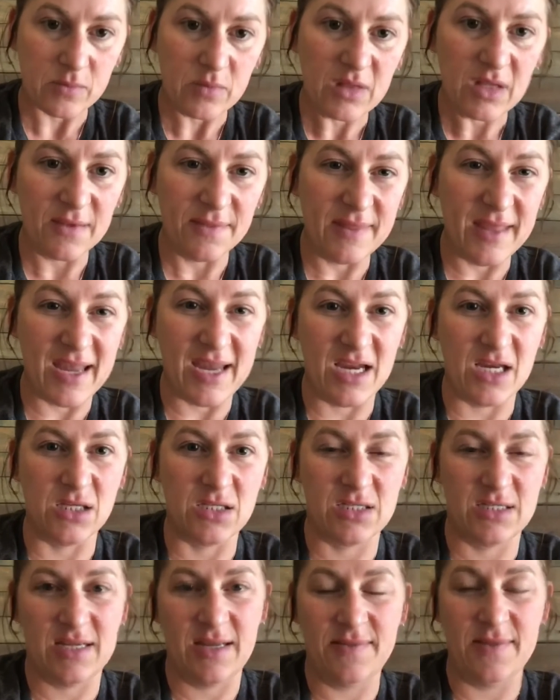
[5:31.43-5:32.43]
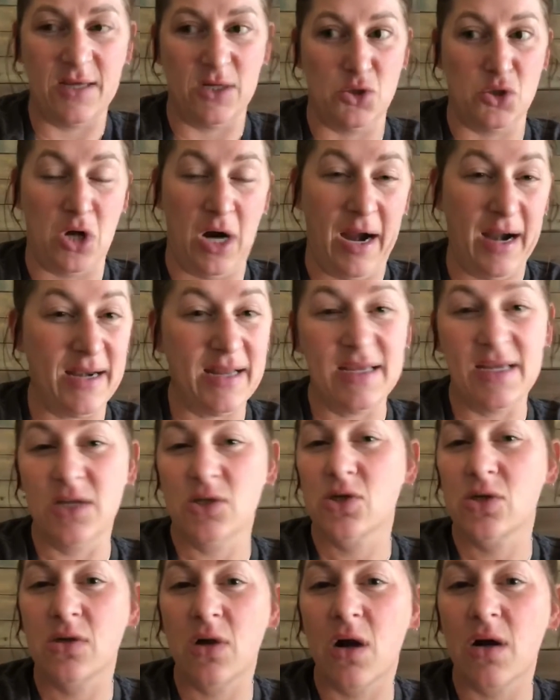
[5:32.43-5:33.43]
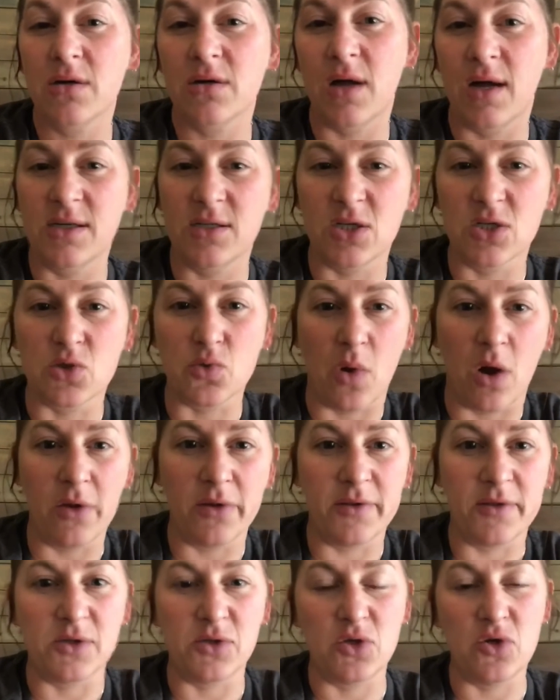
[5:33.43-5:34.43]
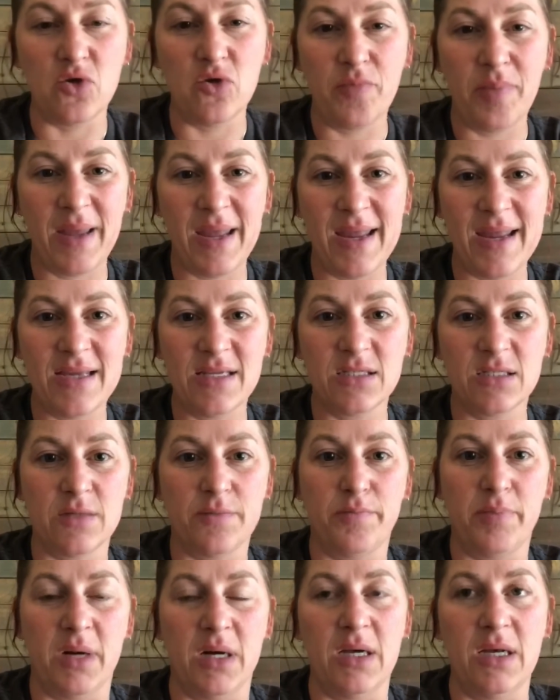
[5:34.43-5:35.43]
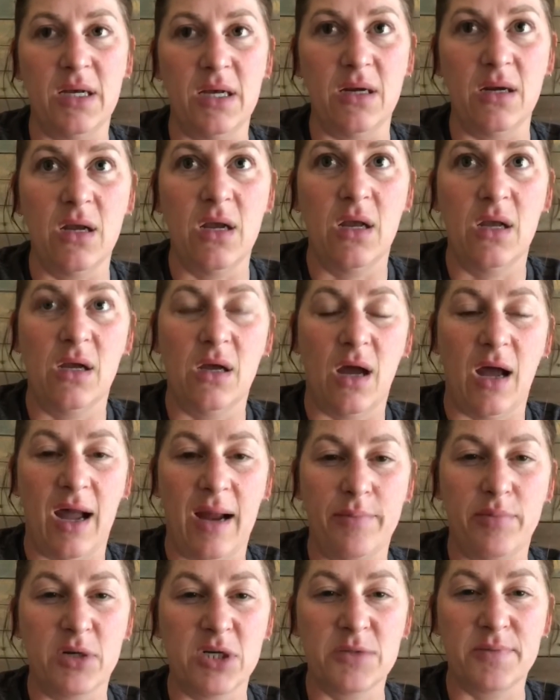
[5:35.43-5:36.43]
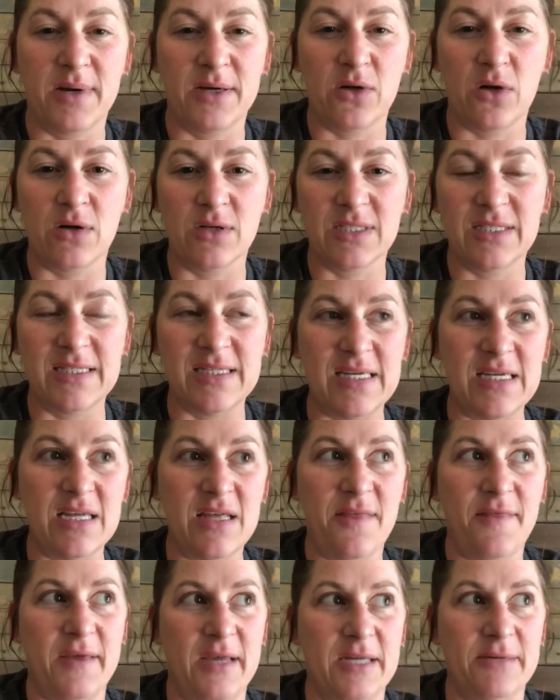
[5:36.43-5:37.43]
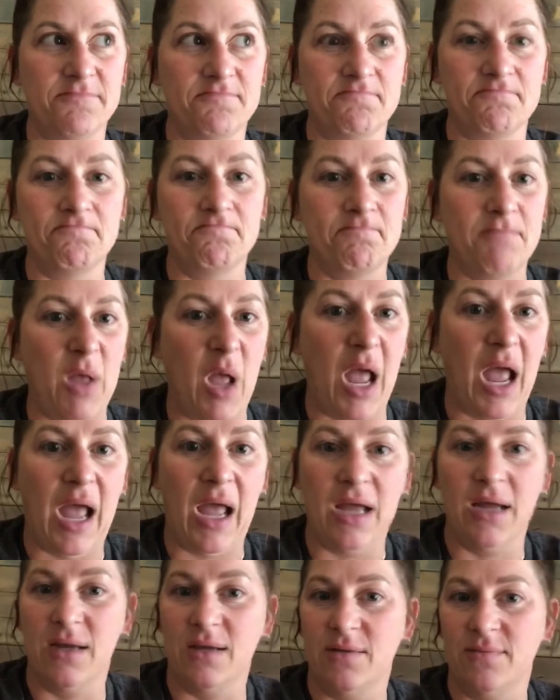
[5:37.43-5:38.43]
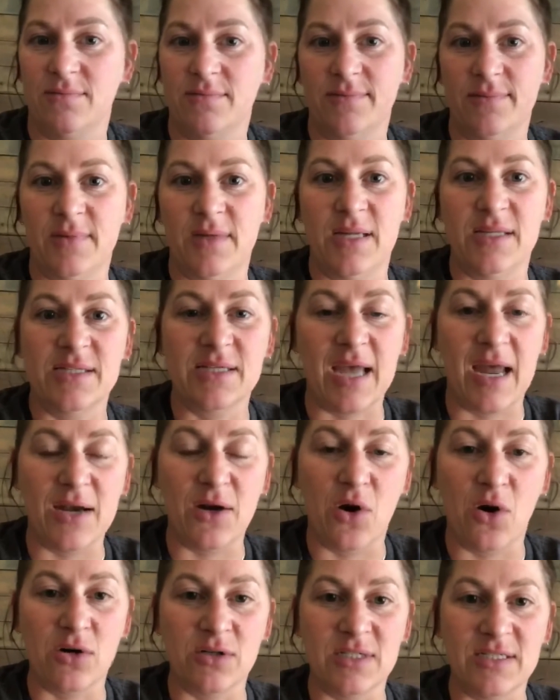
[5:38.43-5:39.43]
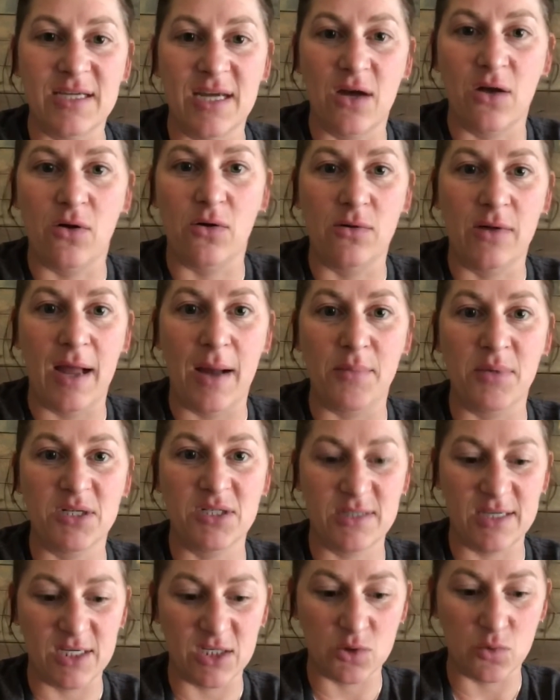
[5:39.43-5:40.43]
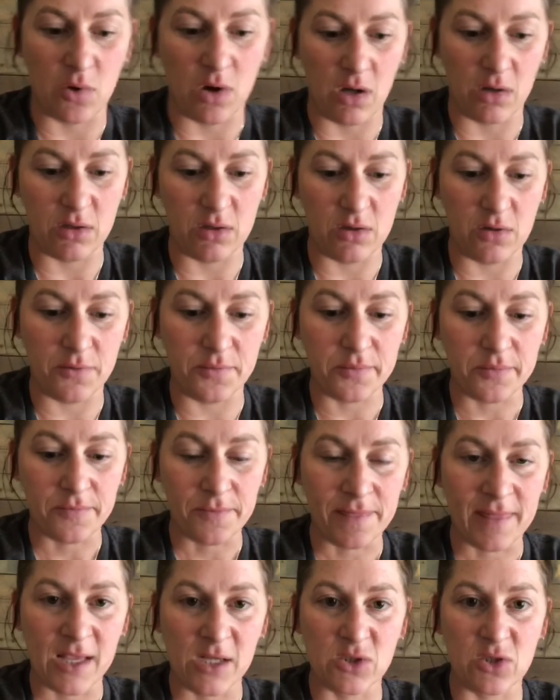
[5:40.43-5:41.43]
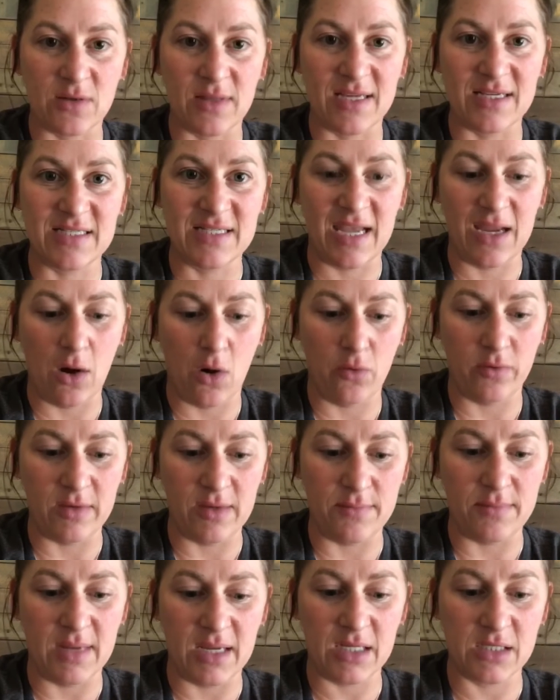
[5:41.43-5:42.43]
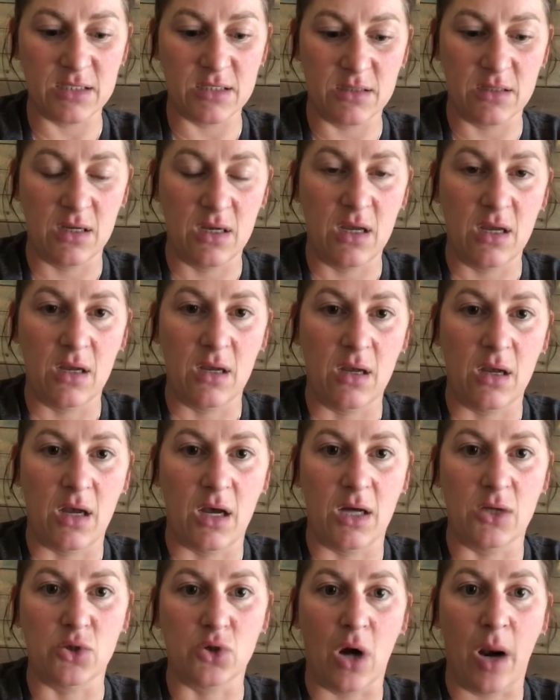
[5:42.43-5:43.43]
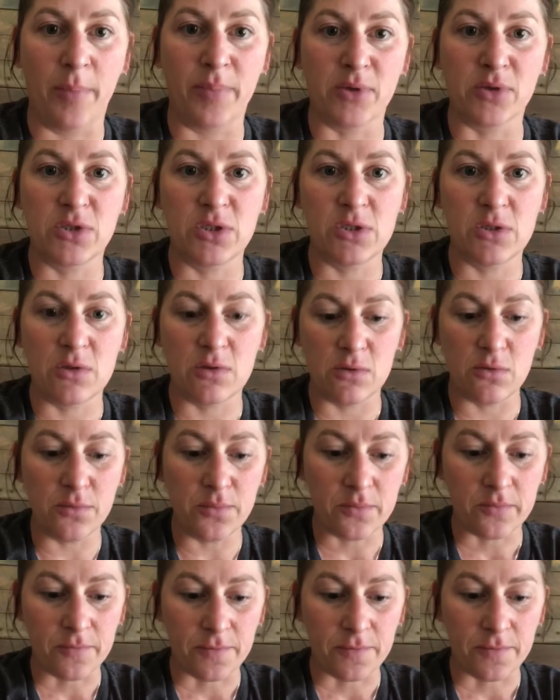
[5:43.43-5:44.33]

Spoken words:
They said that try to get your dog not to swallow the toothpaste, but I brush my dog's teeth and it's kind of hard to tell how much they swallow. So they say only mix a drop or two,